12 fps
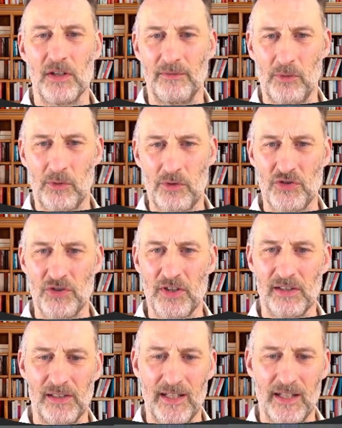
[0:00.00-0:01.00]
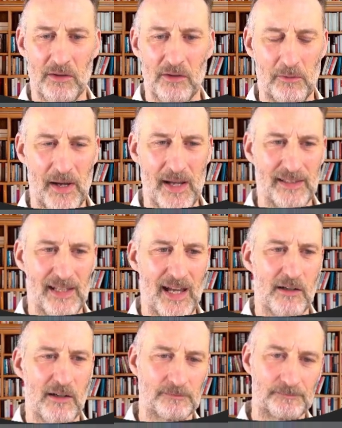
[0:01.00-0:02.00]
Unfortunately, right
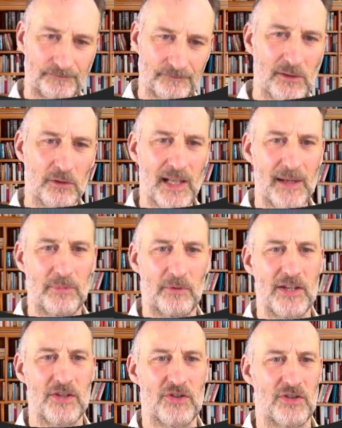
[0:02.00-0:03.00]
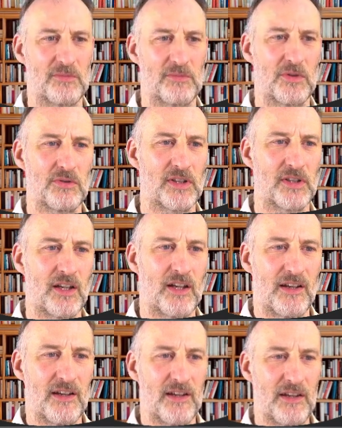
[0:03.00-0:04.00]
now, with collaboration mode,
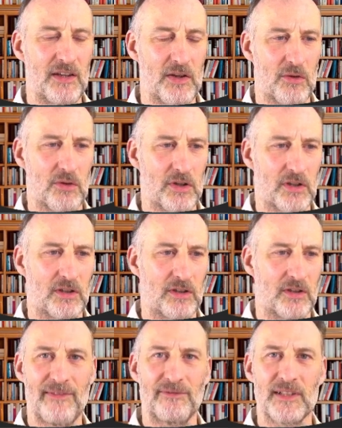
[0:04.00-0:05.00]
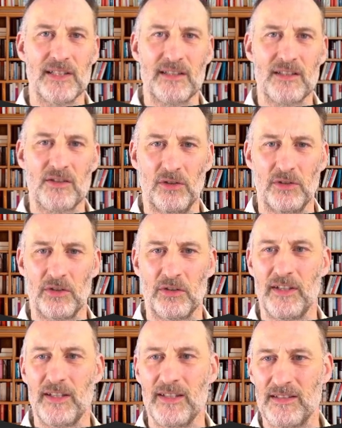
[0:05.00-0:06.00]
your canvas
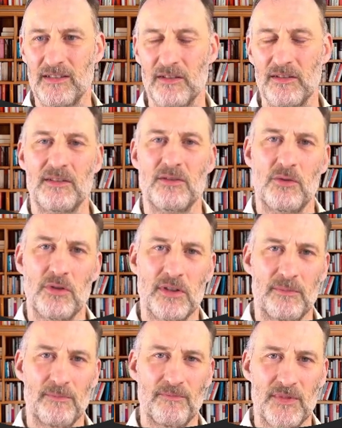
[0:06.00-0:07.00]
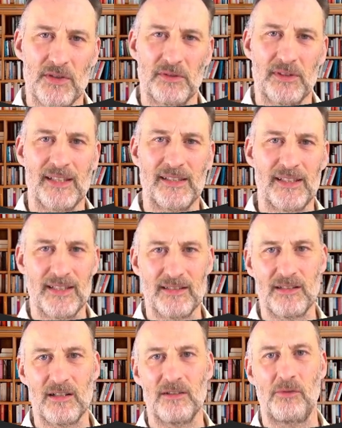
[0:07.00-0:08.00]
color is not stored. So that
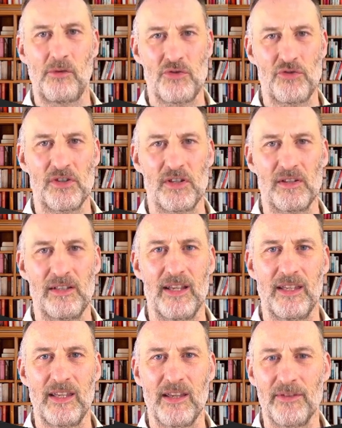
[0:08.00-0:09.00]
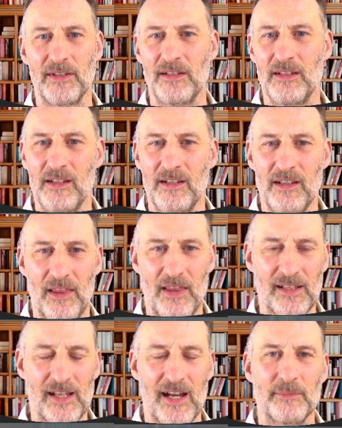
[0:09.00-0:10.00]
is unfortunately a given
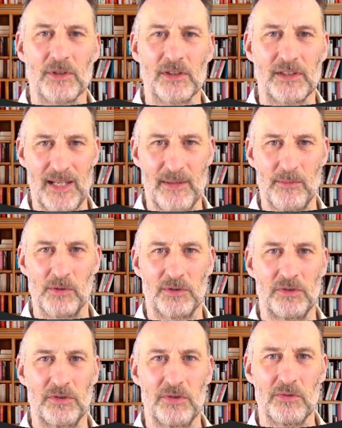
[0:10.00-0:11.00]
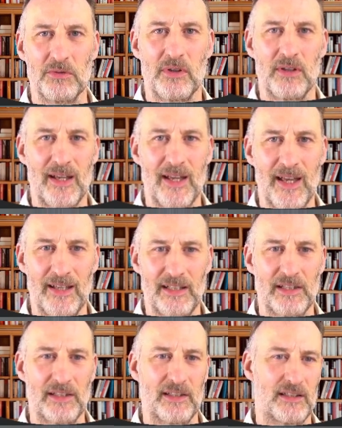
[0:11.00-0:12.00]
that I'm not able to do
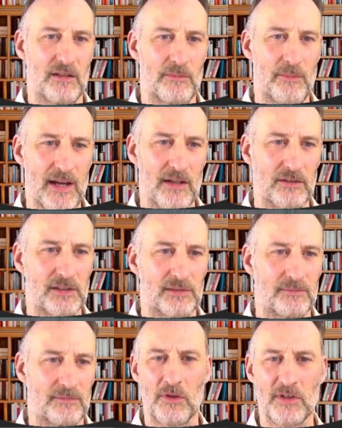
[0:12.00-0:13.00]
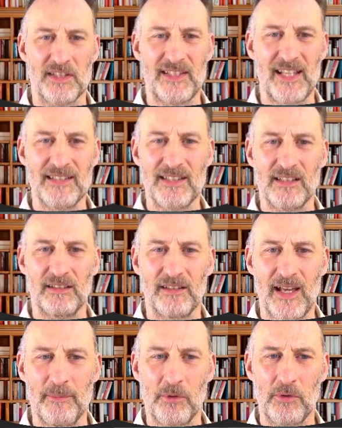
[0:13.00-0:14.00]
anything about. Your stencil
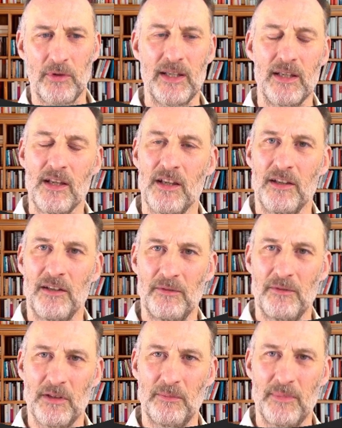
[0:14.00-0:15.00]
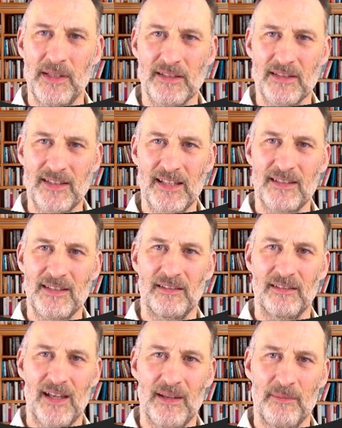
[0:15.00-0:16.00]
library will be the
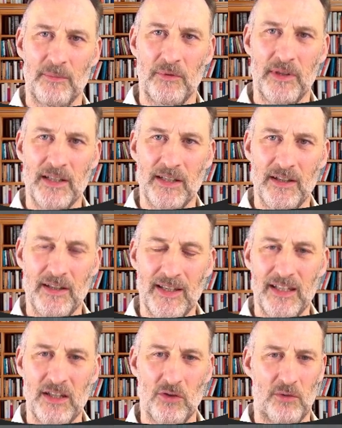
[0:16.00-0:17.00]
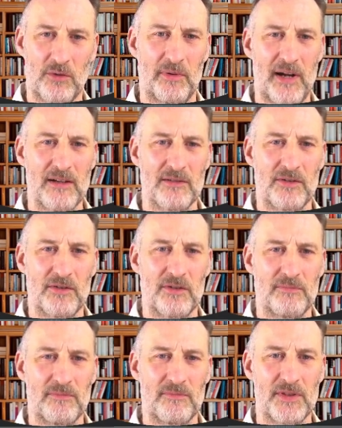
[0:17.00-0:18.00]
stencil library in your
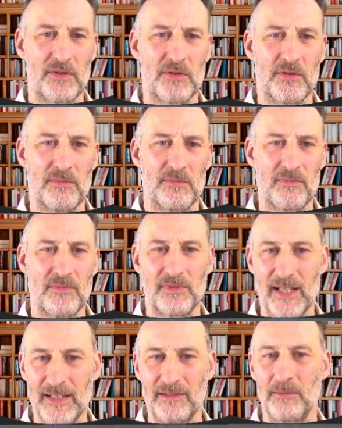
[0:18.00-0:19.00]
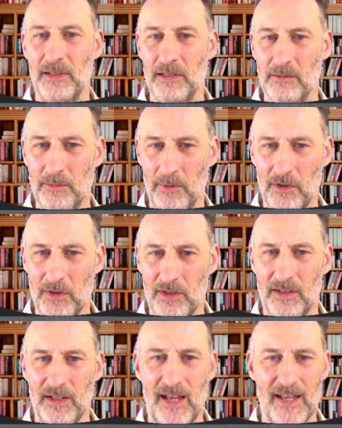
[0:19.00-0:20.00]
browser. So that will
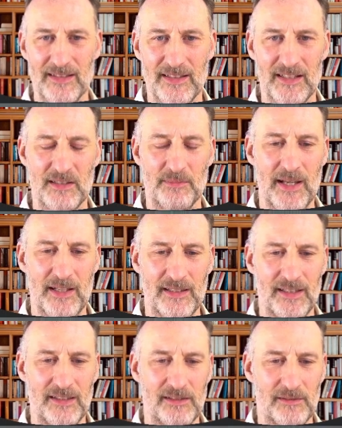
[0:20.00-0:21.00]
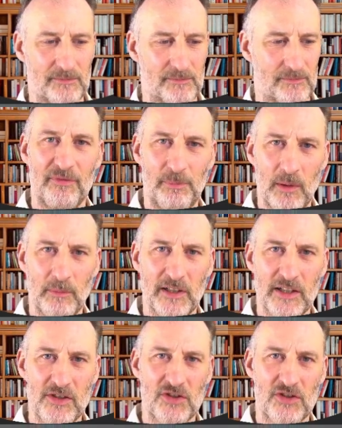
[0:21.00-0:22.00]
work as expected. I've
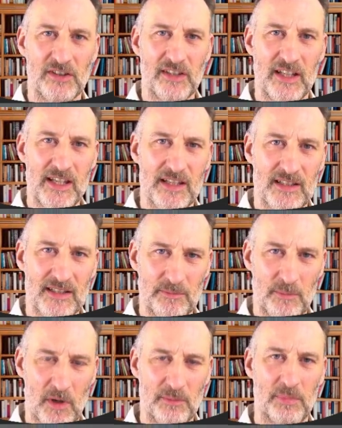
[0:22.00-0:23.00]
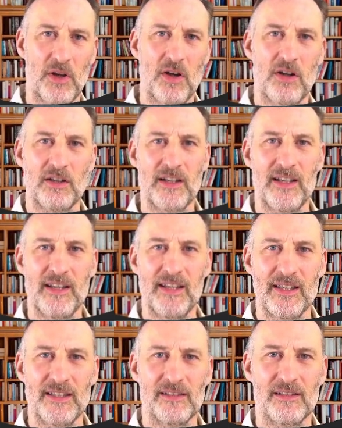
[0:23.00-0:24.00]
published the smart block
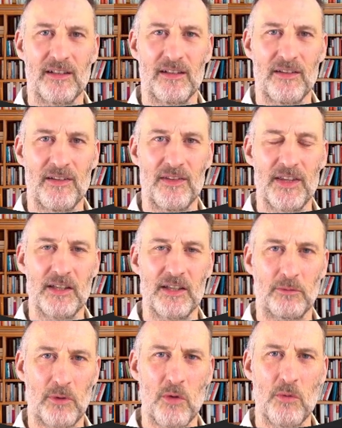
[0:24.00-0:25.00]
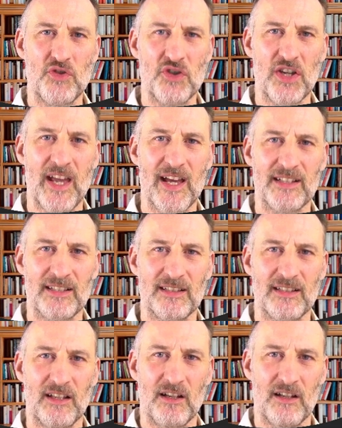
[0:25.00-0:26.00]
in the
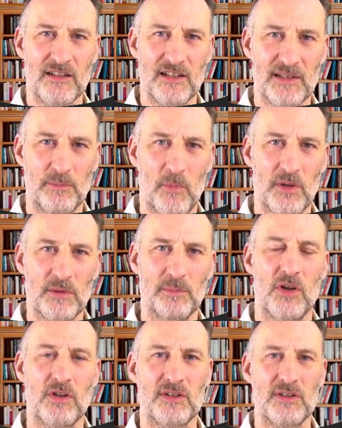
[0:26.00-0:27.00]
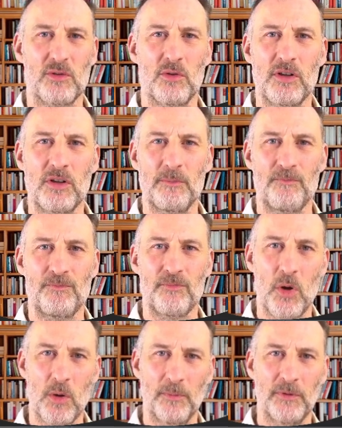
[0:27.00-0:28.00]
Rome.js smart block store.
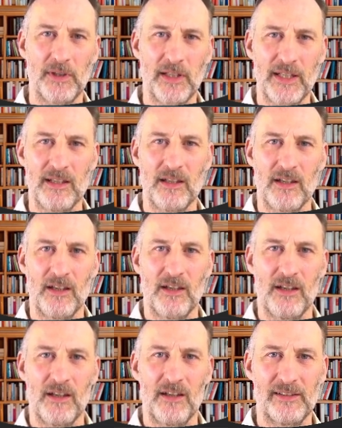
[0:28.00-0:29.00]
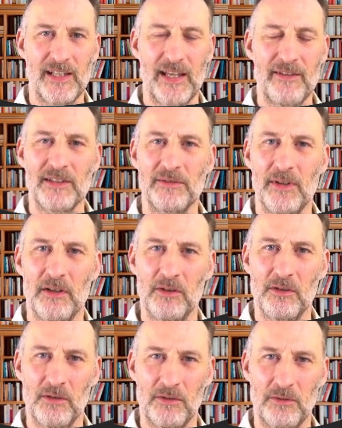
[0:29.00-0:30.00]
Hopefully David
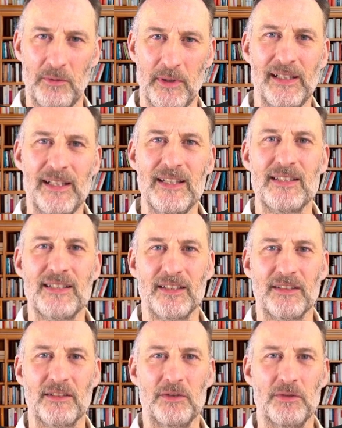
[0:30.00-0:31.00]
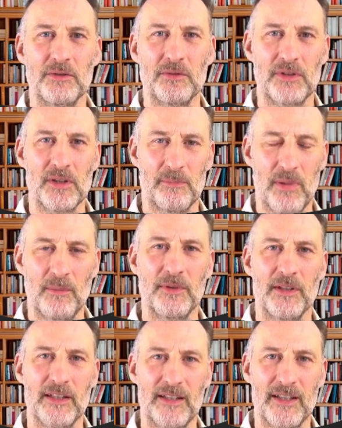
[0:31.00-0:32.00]
will release it to the
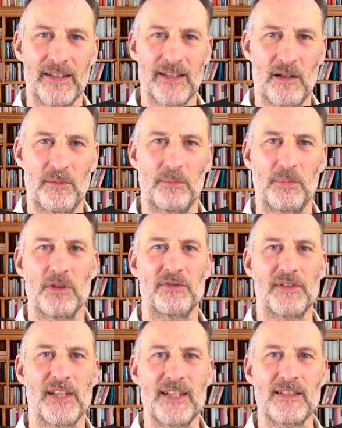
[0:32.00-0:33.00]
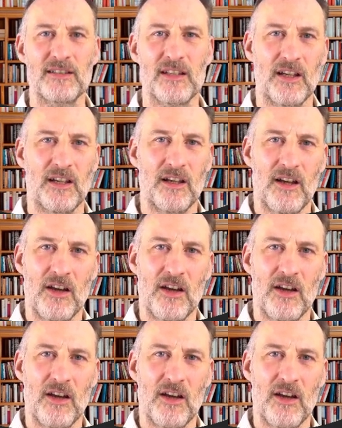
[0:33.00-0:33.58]
public in a couple of days.